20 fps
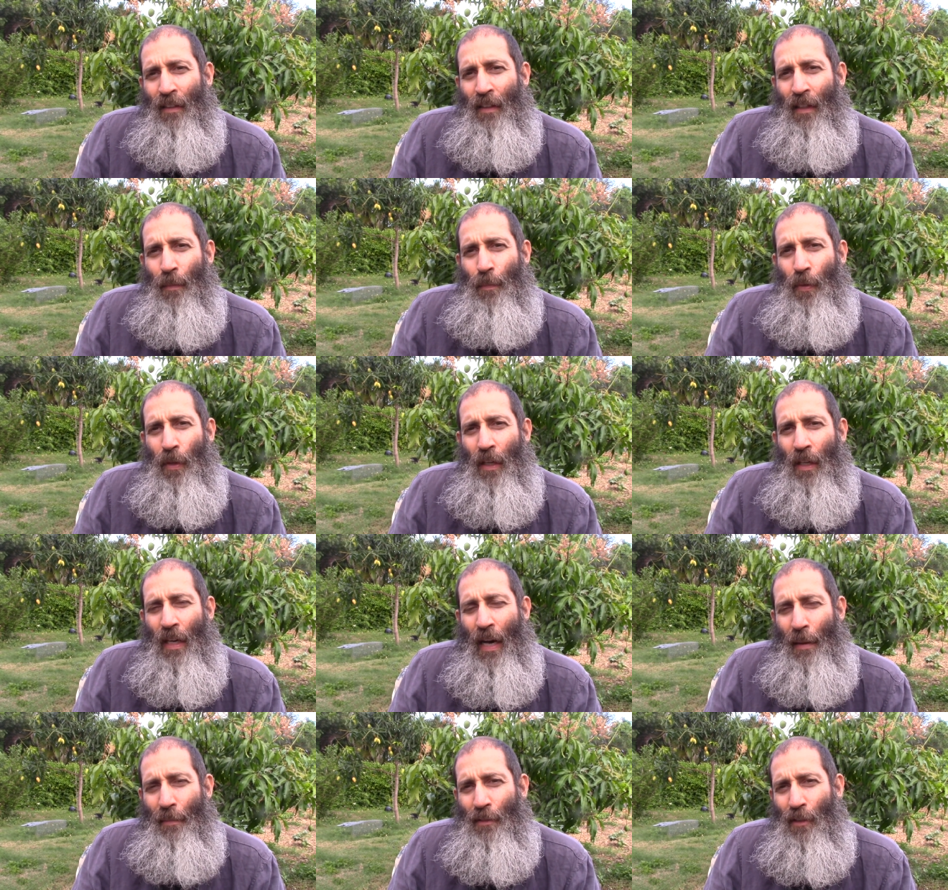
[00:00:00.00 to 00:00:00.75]
and put your
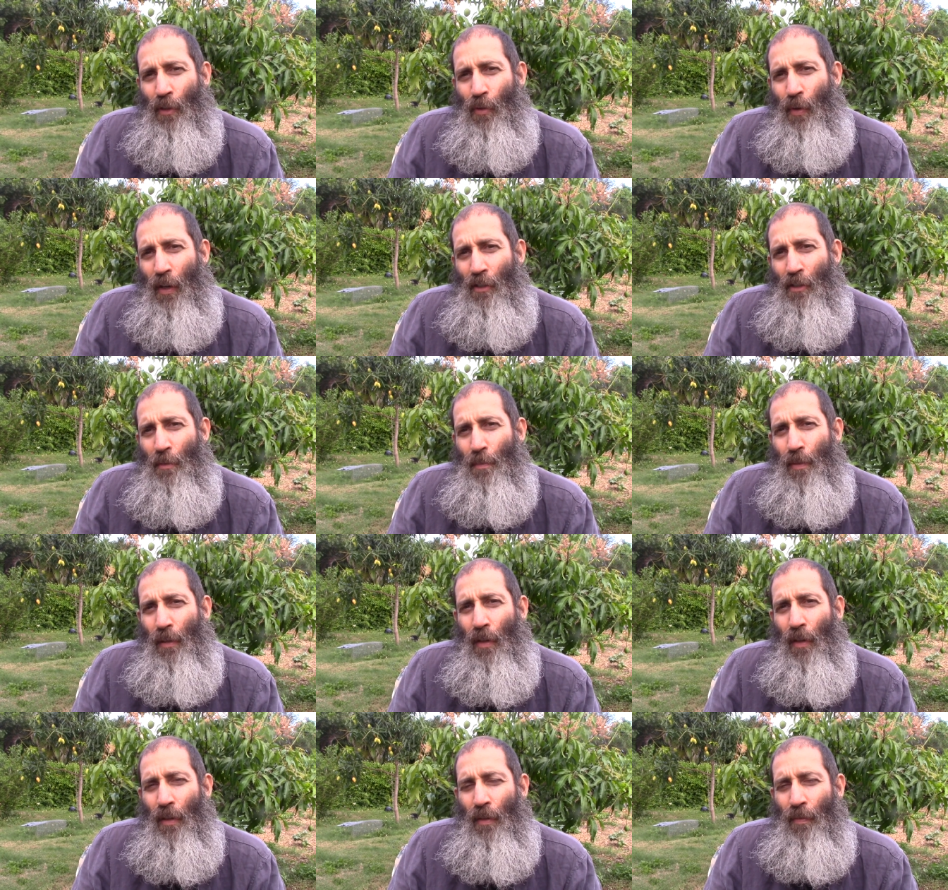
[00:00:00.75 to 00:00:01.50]
comments and questions
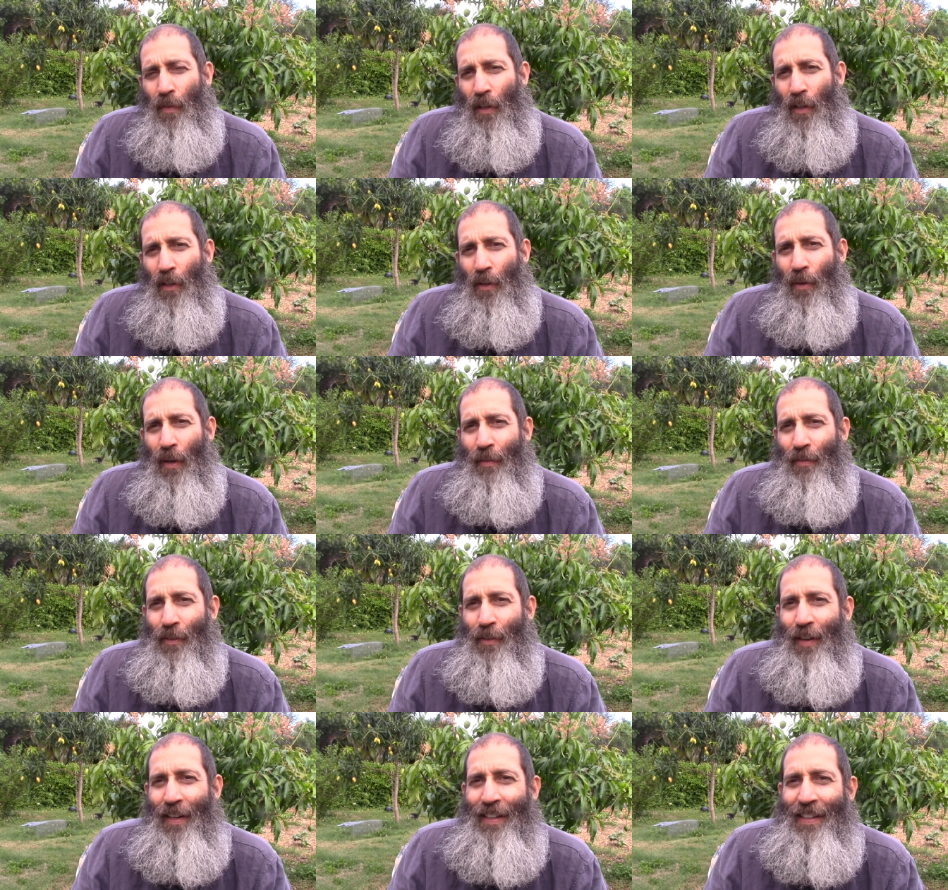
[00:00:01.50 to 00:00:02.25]
below the video. Have
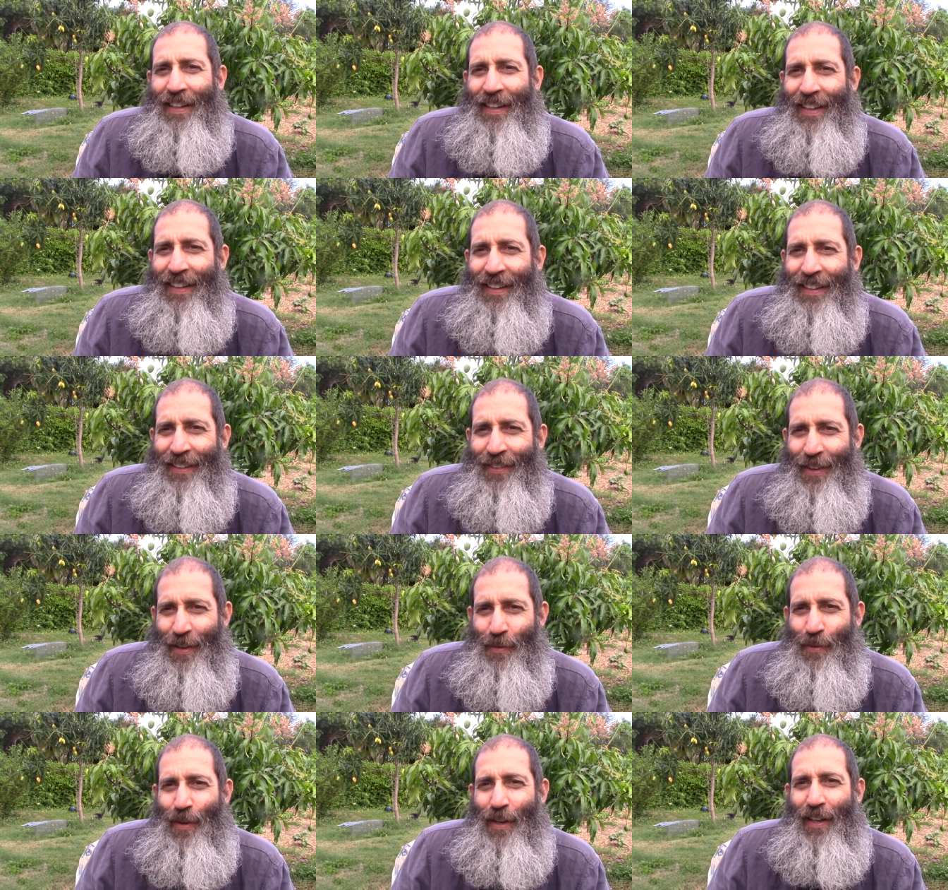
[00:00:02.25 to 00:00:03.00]
a great day and a
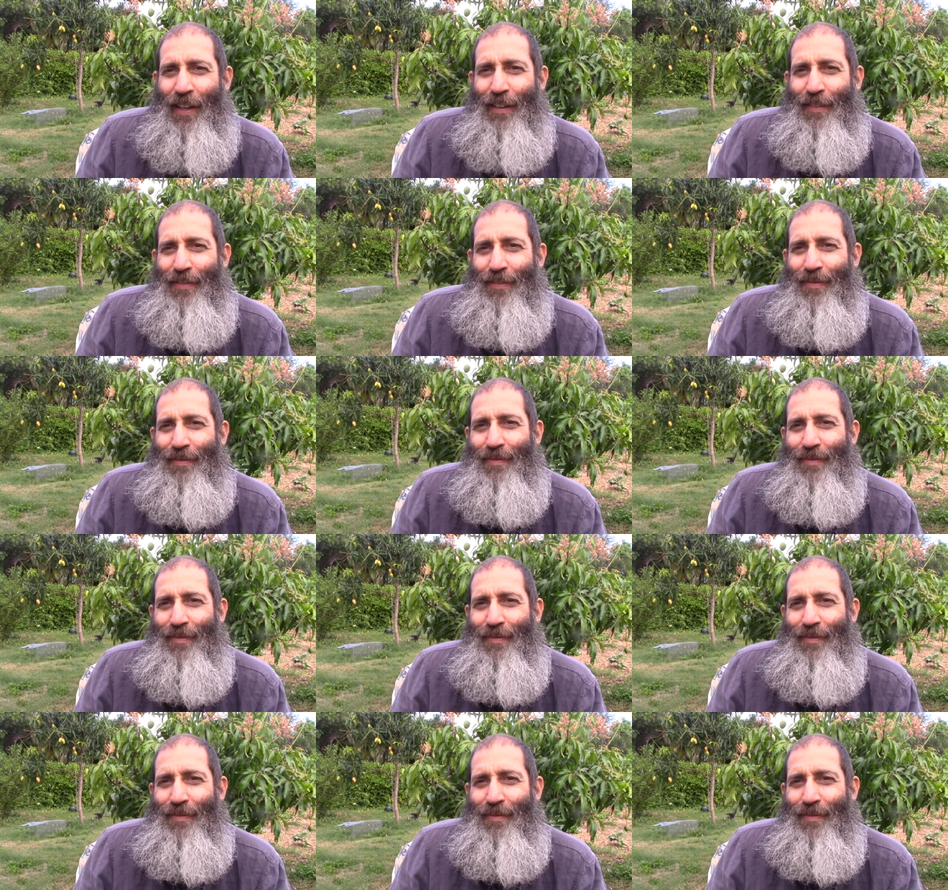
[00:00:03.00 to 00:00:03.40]
great world life.